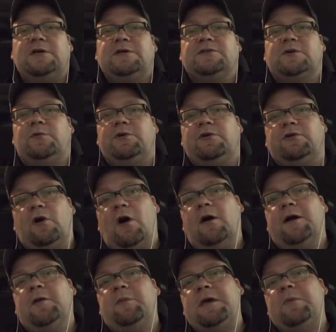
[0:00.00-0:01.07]
So when you're
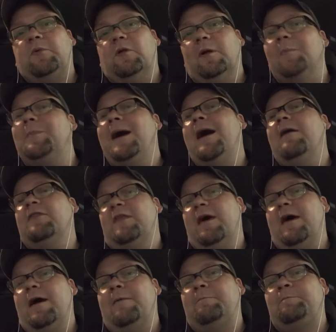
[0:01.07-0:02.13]
talking to people about
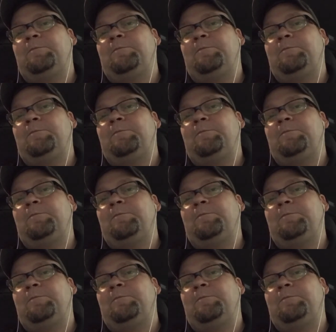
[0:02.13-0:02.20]
that,